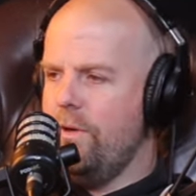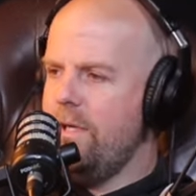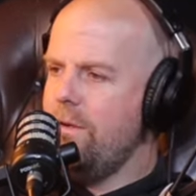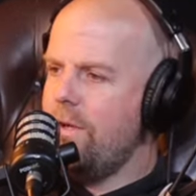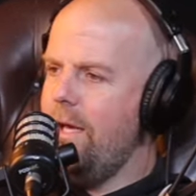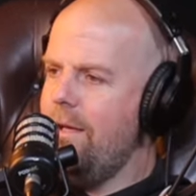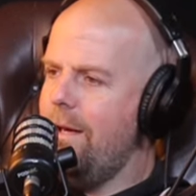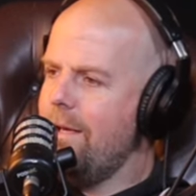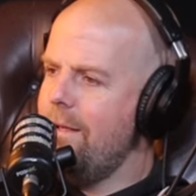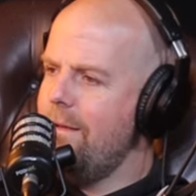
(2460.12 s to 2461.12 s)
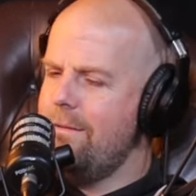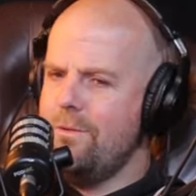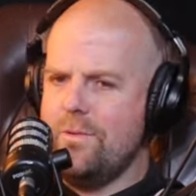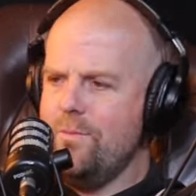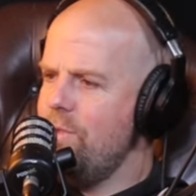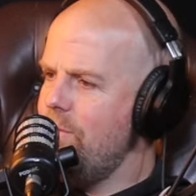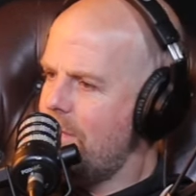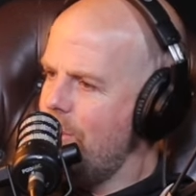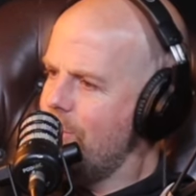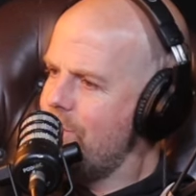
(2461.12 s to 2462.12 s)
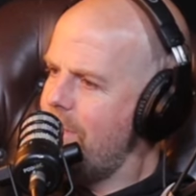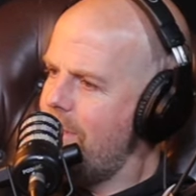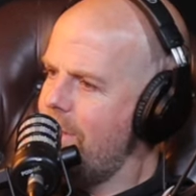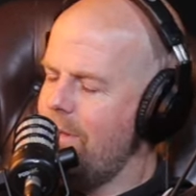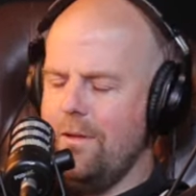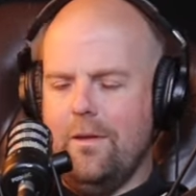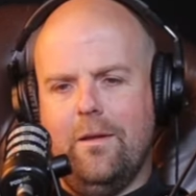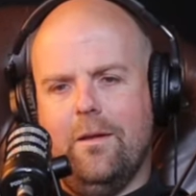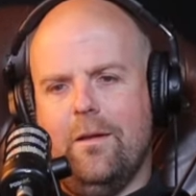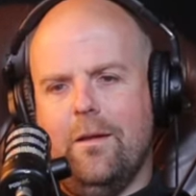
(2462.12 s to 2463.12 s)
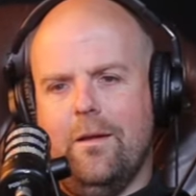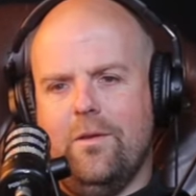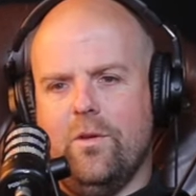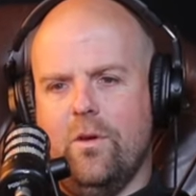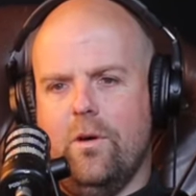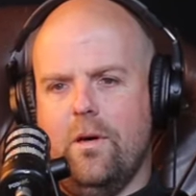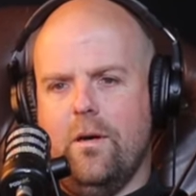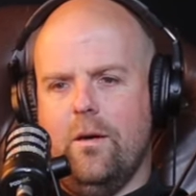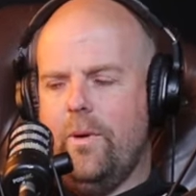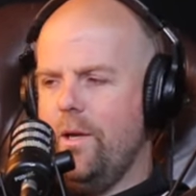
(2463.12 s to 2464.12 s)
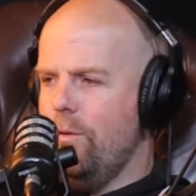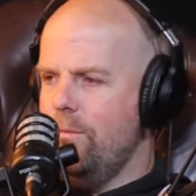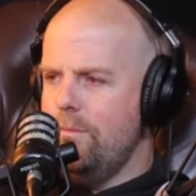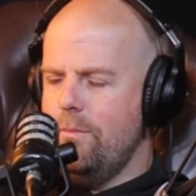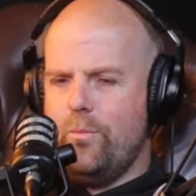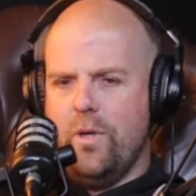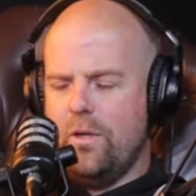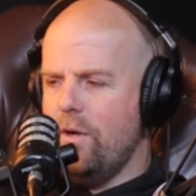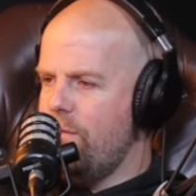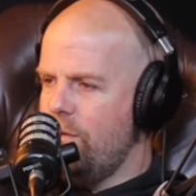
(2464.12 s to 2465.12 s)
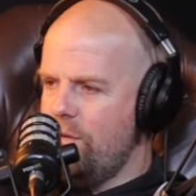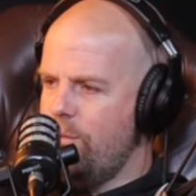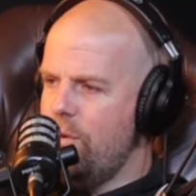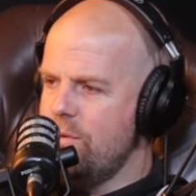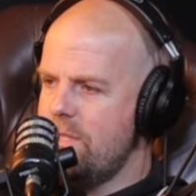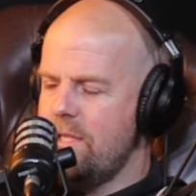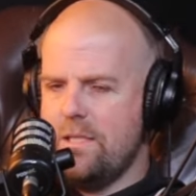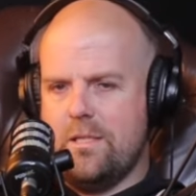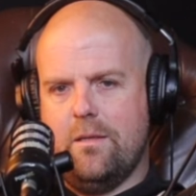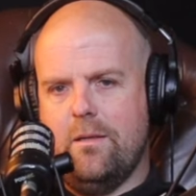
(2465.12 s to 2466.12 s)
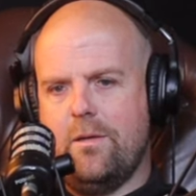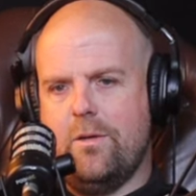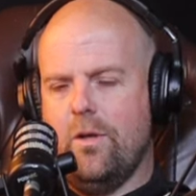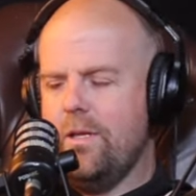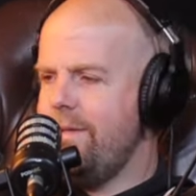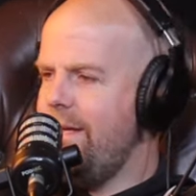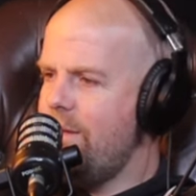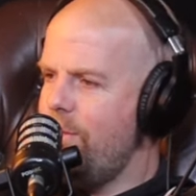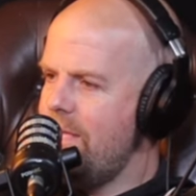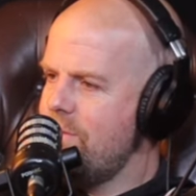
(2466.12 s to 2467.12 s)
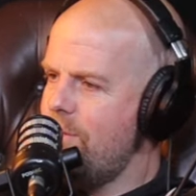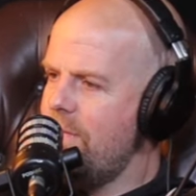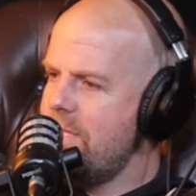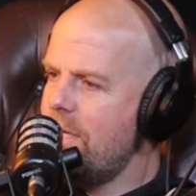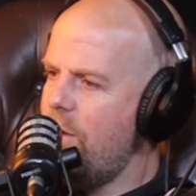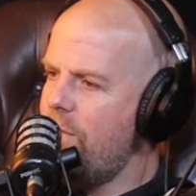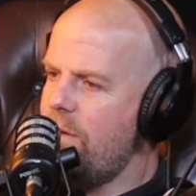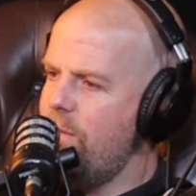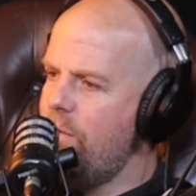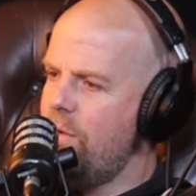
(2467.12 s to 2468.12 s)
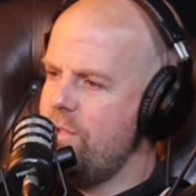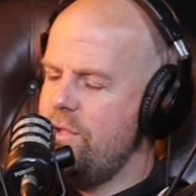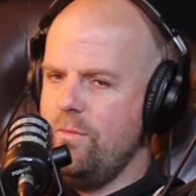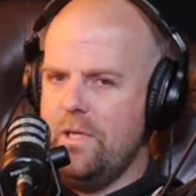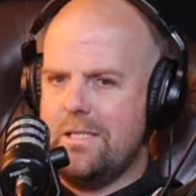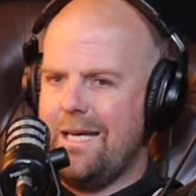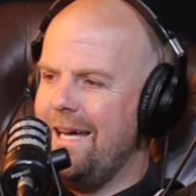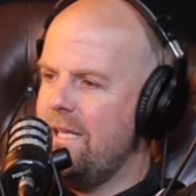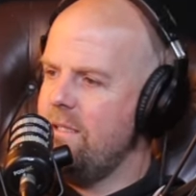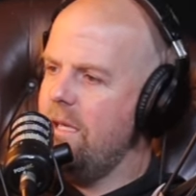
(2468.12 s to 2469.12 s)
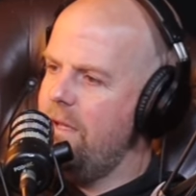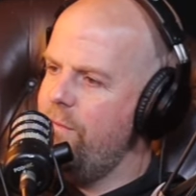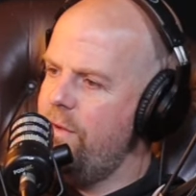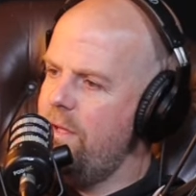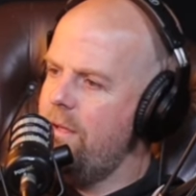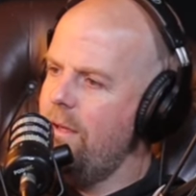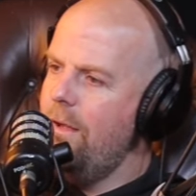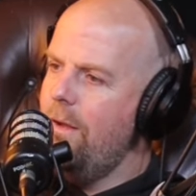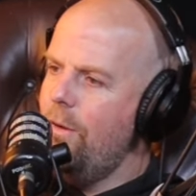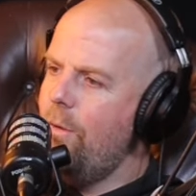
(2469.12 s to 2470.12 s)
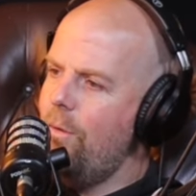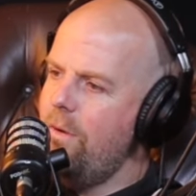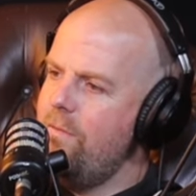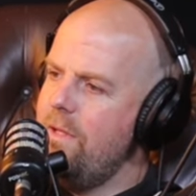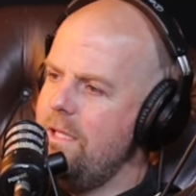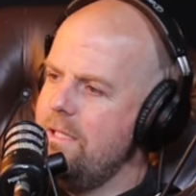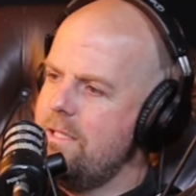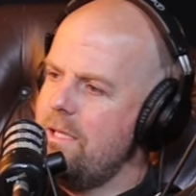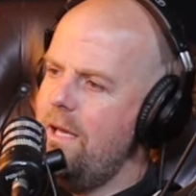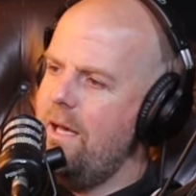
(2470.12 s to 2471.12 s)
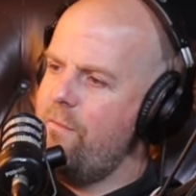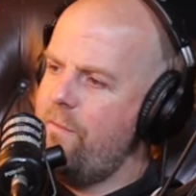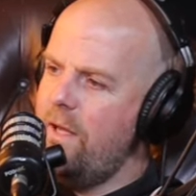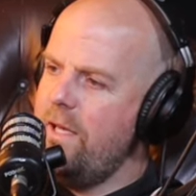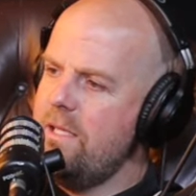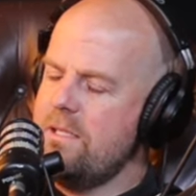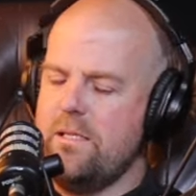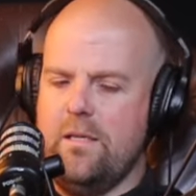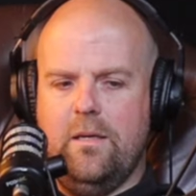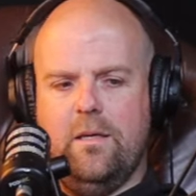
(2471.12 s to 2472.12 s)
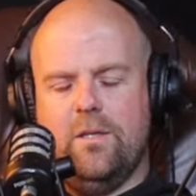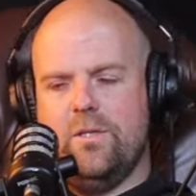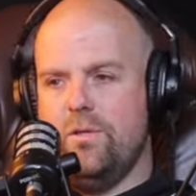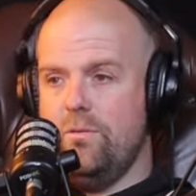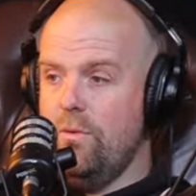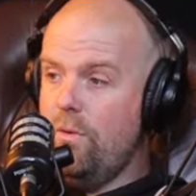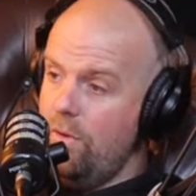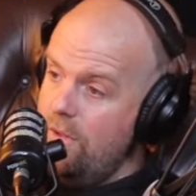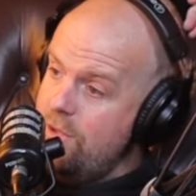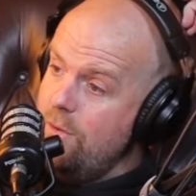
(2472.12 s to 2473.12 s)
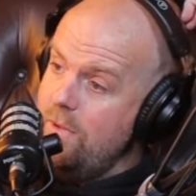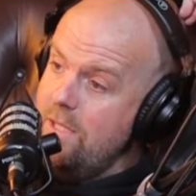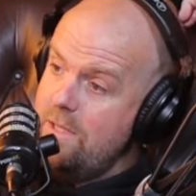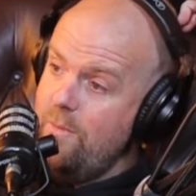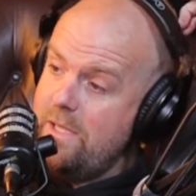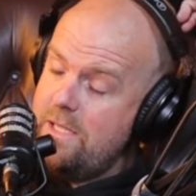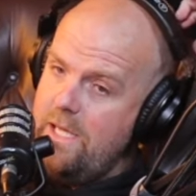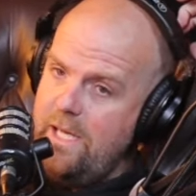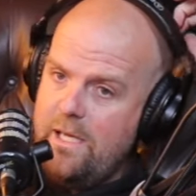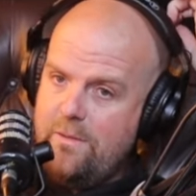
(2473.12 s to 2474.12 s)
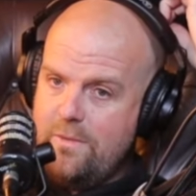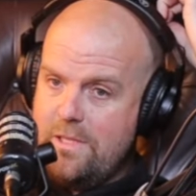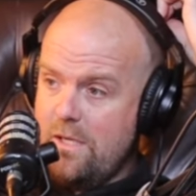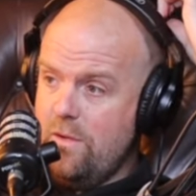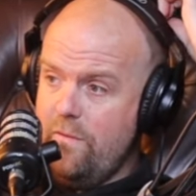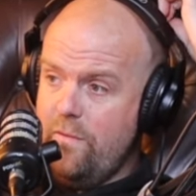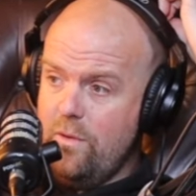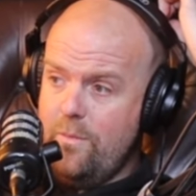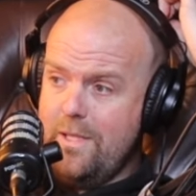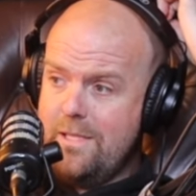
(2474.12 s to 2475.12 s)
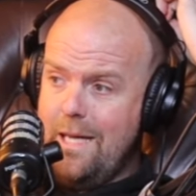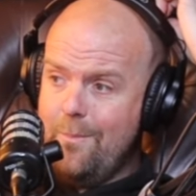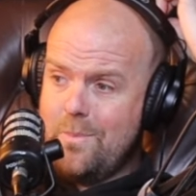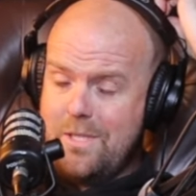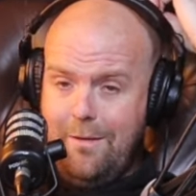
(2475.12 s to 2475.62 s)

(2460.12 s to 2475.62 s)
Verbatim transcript: right, okay, I can do some junior coaching, yeah. So went home, printed off a load of posters, got the database from YC golf club of all the juniors, hand delivered all of these uh, flyers to all of the juniors in Maesteg because I couldn't afford to buy stamps.